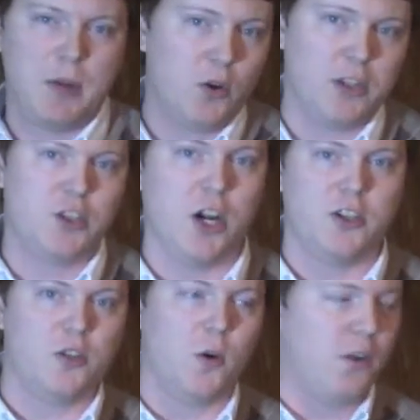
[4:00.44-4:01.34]
and only
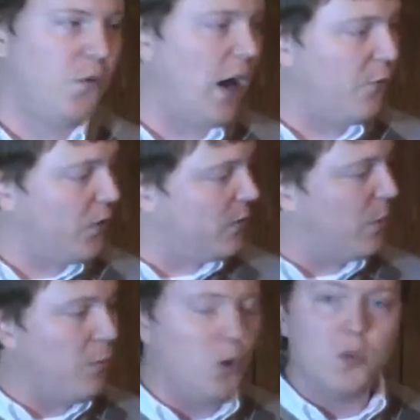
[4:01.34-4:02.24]
charging $25 for these
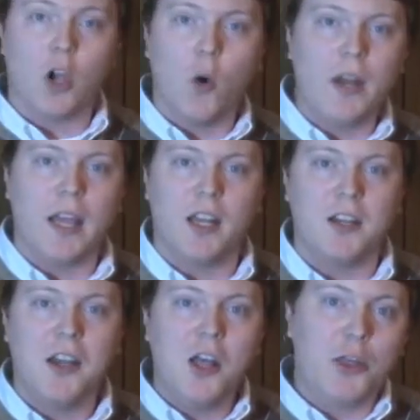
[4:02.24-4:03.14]
people who donated
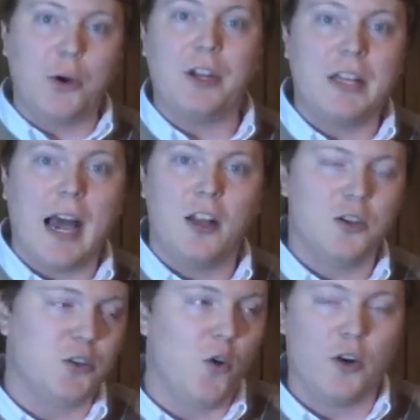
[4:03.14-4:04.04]

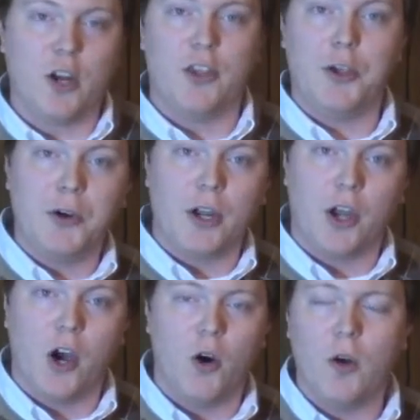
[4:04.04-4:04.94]
$30 over a year
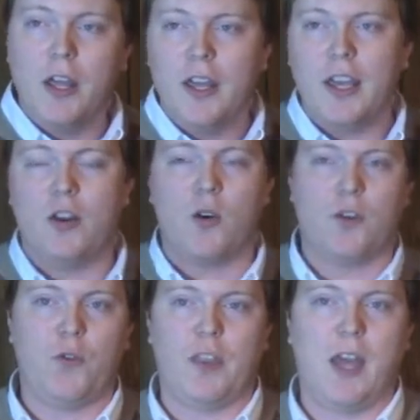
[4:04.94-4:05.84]
ago in order
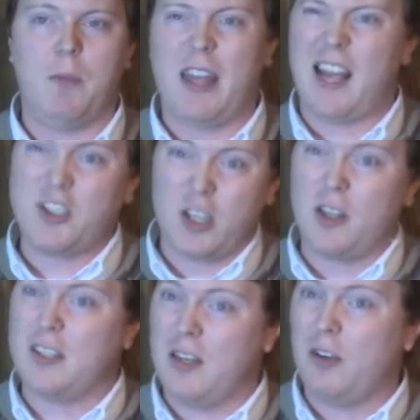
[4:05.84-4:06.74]
for them, and actually it
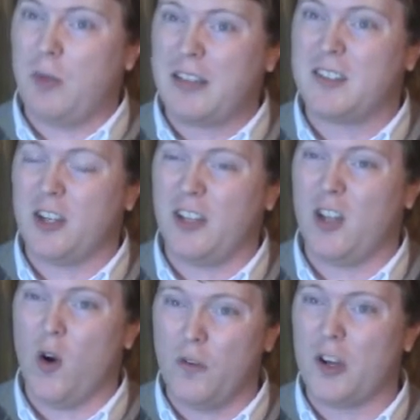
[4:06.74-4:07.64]
isn't even necessarily
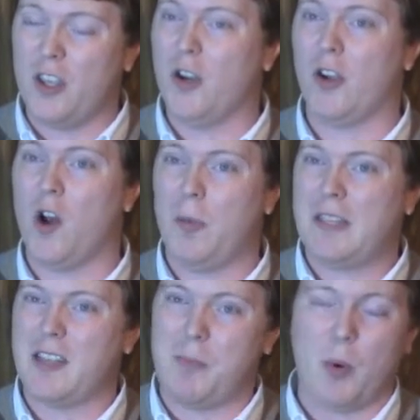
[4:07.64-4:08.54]
over a year ago, because
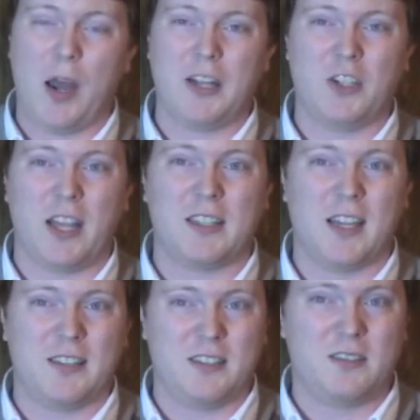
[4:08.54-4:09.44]
that project
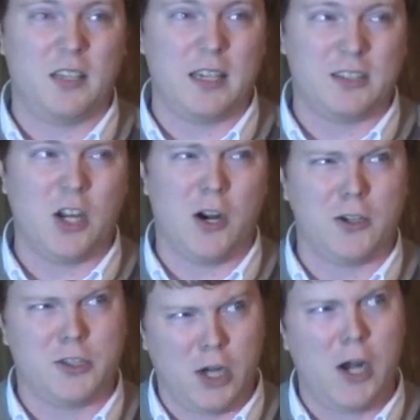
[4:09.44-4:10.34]
on Kickstarter
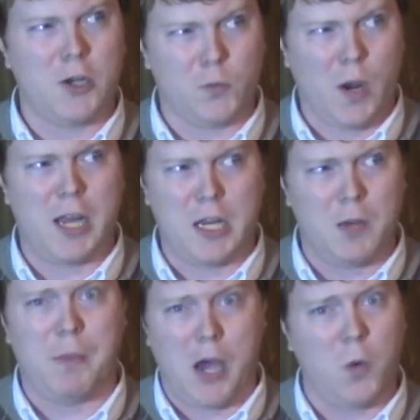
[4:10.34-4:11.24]
started right in
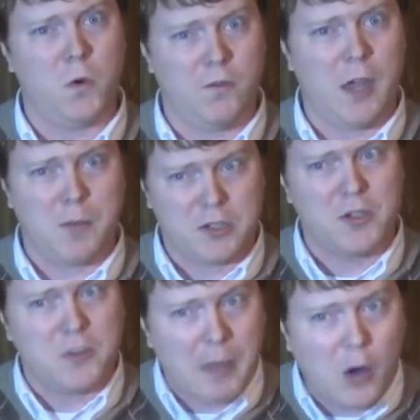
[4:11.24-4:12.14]
about November, so
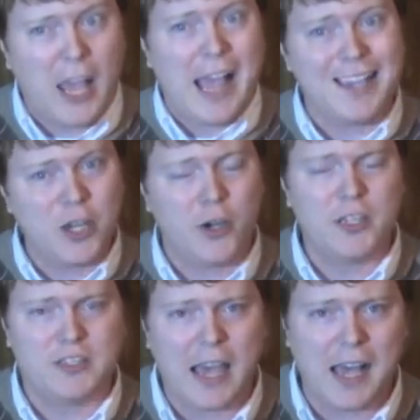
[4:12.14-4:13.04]
it's about a year
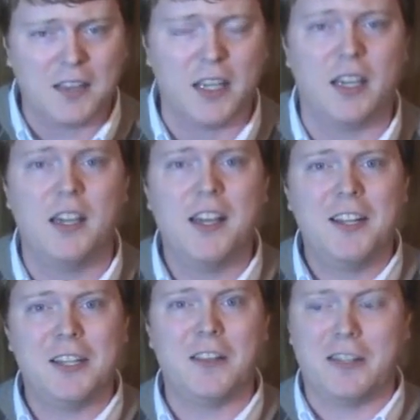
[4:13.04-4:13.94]
exactly
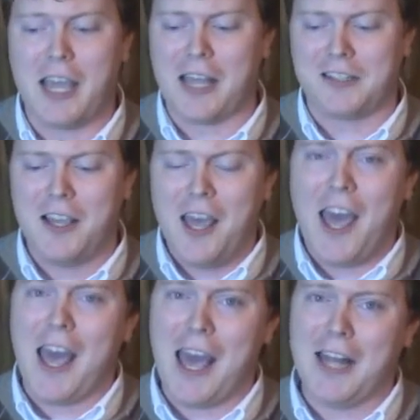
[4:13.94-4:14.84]
to the date.
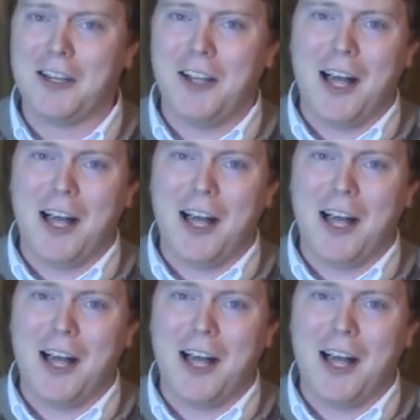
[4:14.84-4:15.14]
And